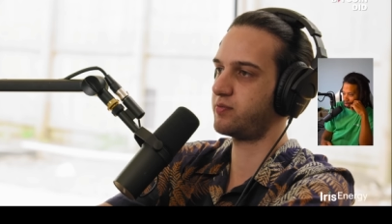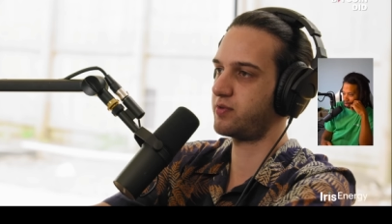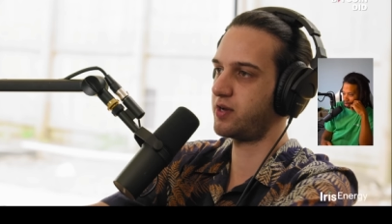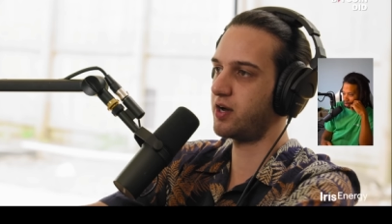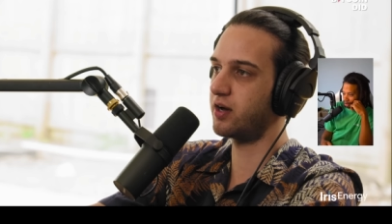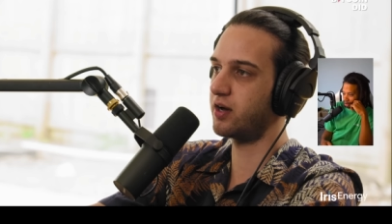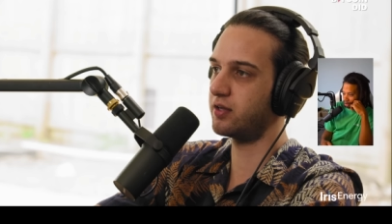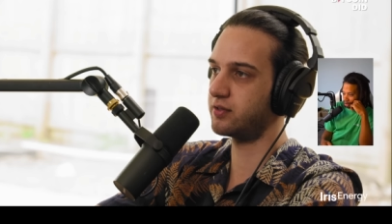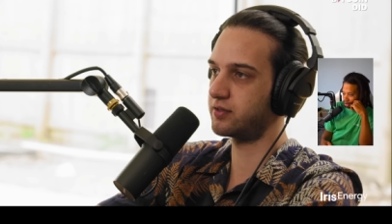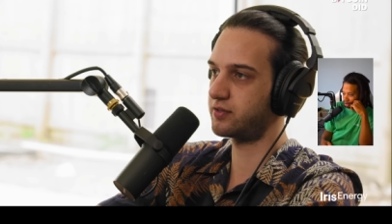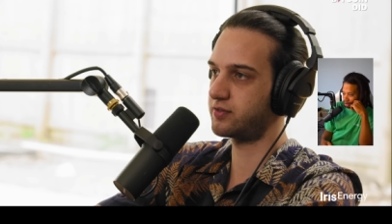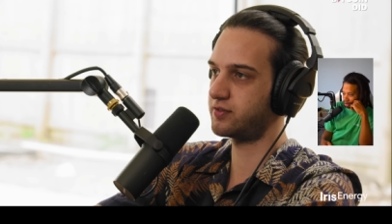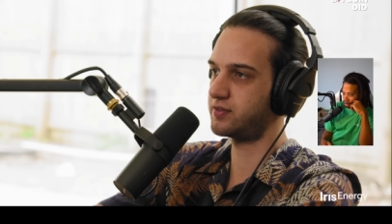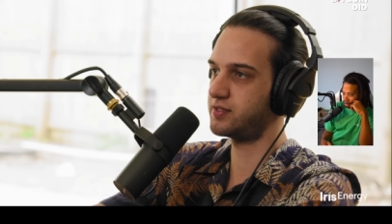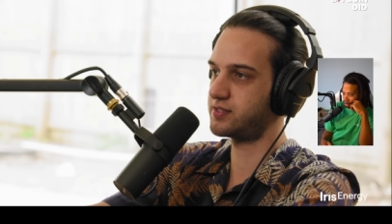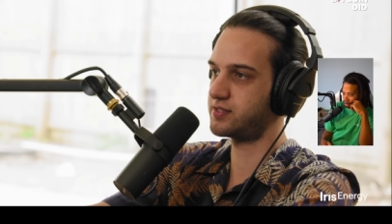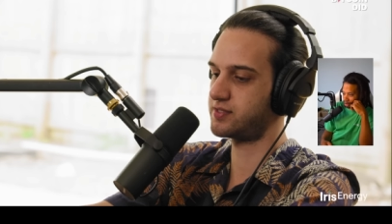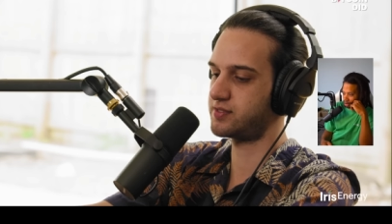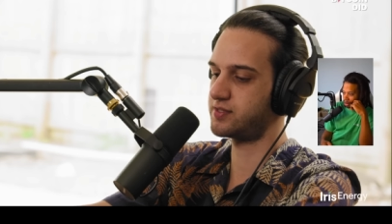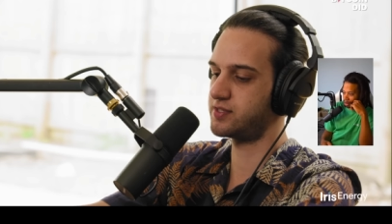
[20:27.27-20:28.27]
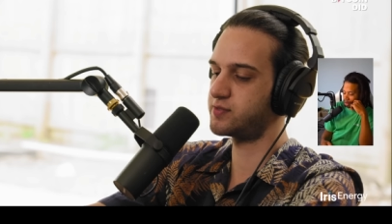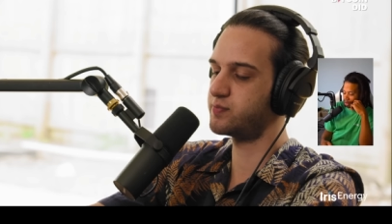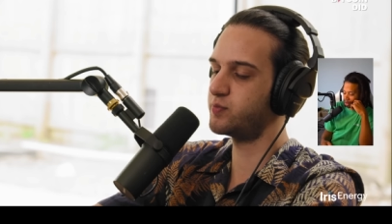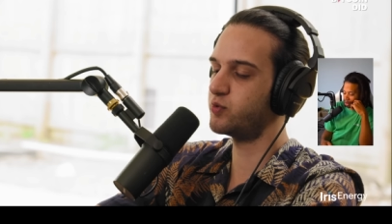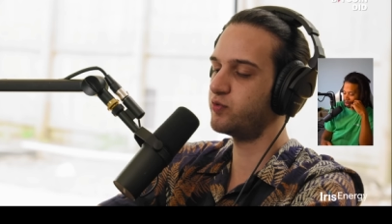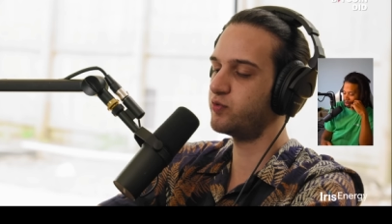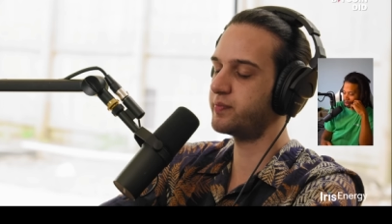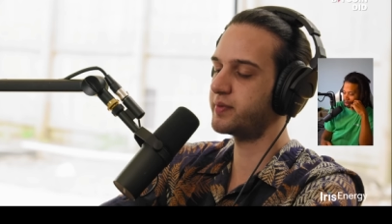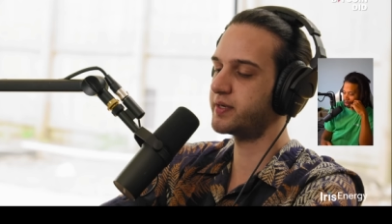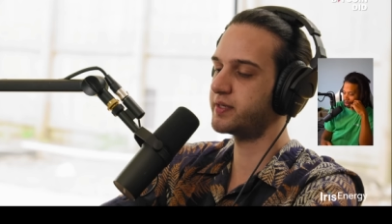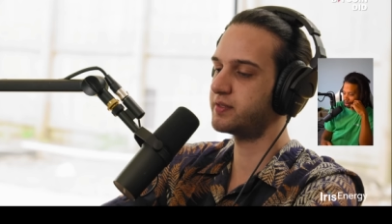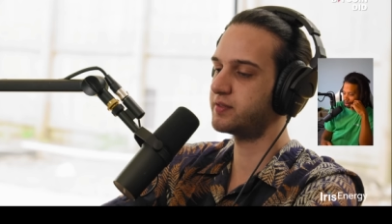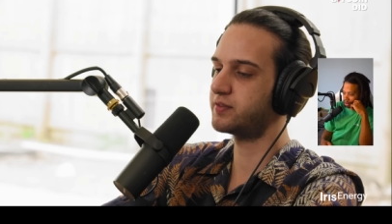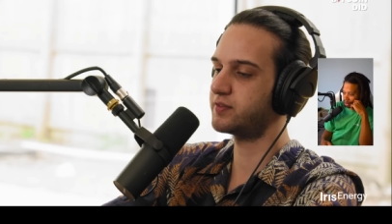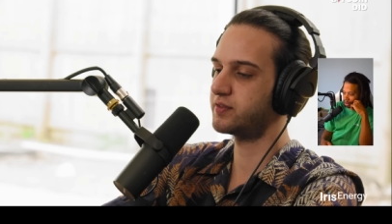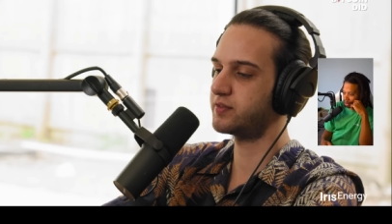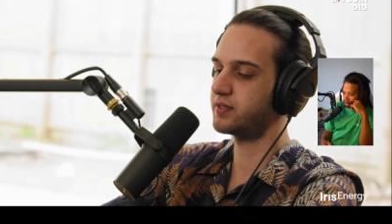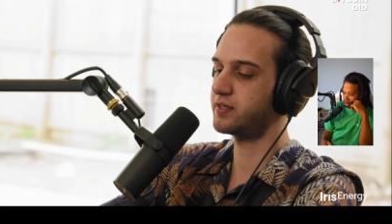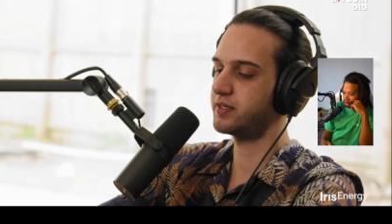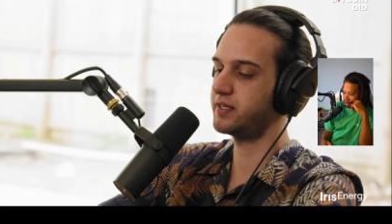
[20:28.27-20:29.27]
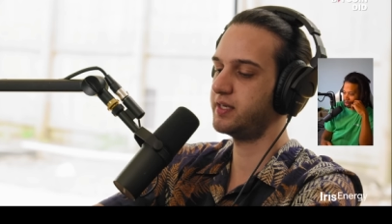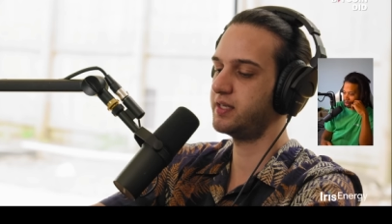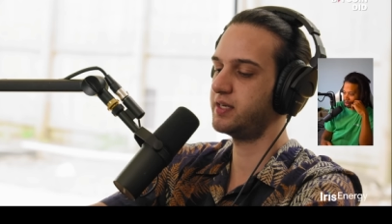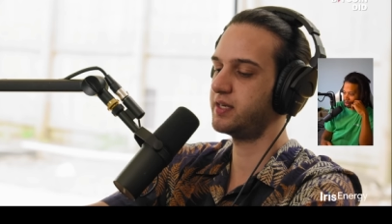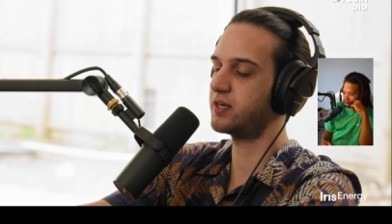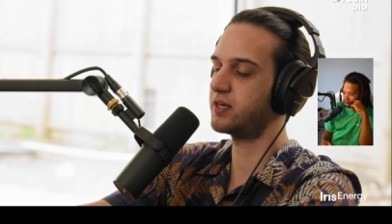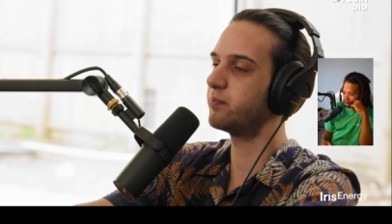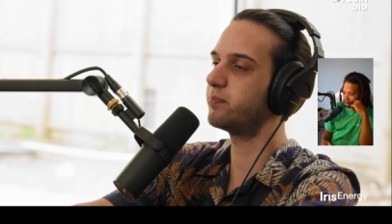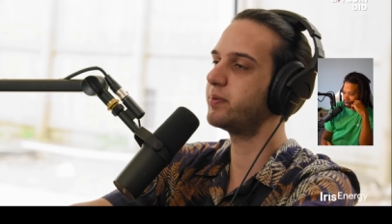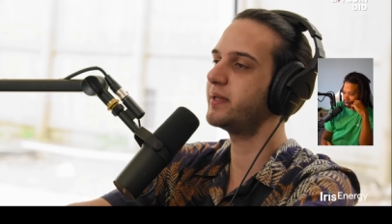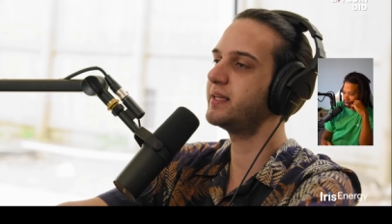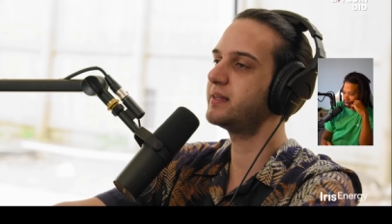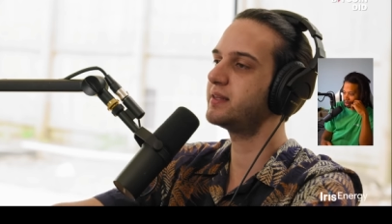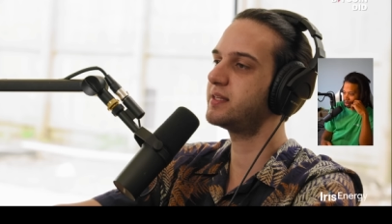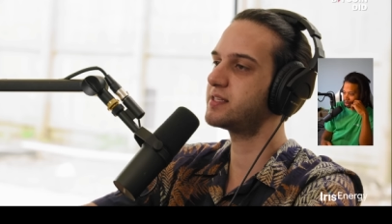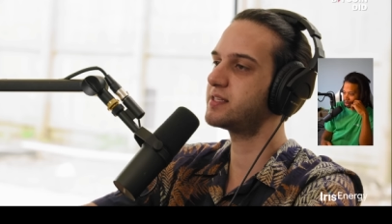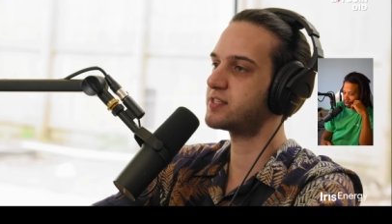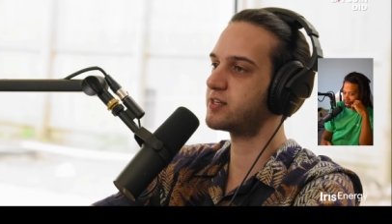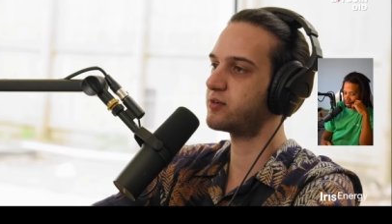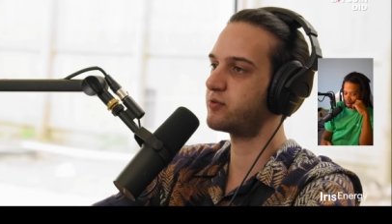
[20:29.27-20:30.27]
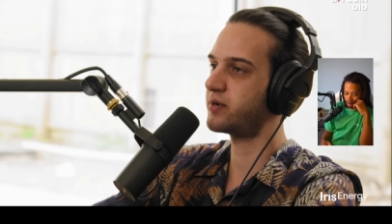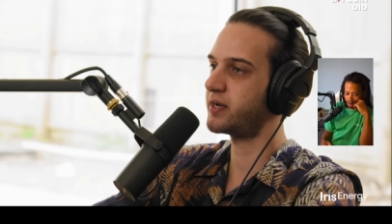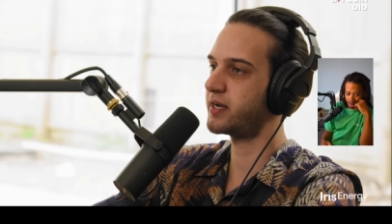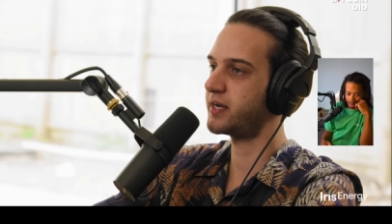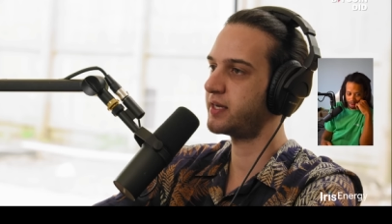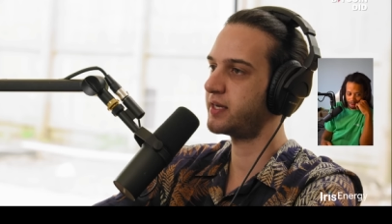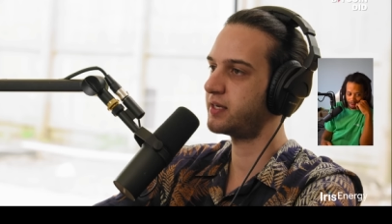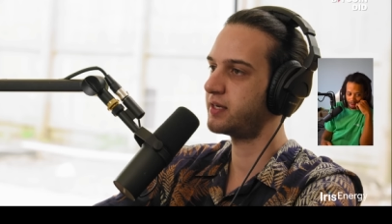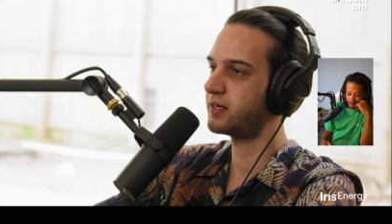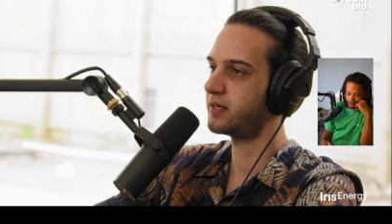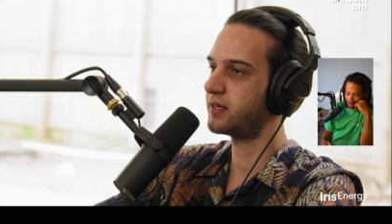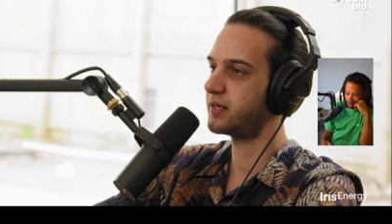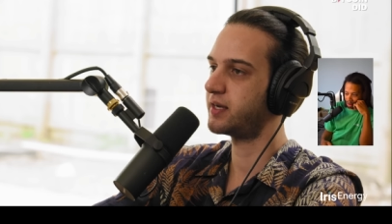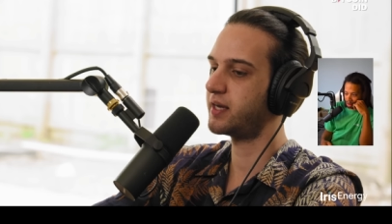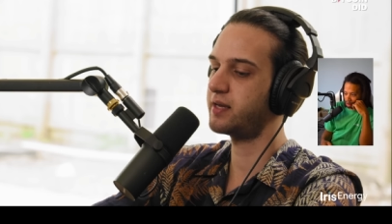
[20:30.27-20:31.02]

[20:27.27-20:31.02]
cult, this movement in complete disarray.